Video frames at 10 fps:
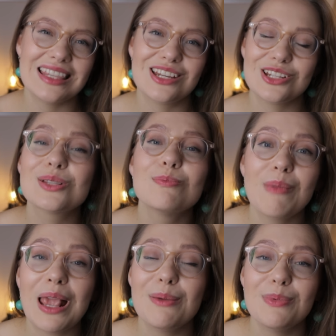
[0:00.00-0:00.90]
They just
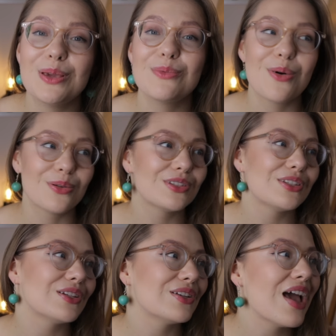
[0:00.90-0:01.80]
make me
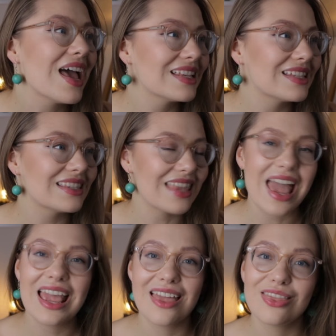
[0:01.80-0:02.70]
want to
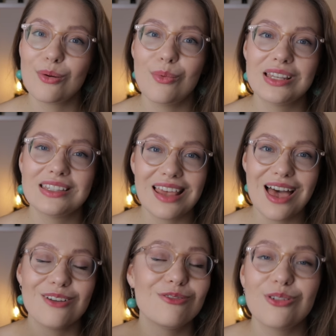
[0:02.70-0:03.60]
stay in the
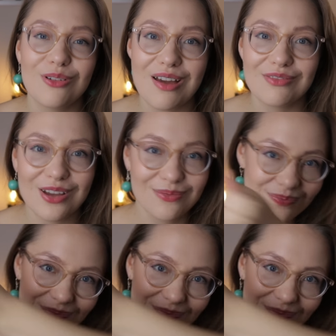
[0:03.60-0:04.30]
winter forever.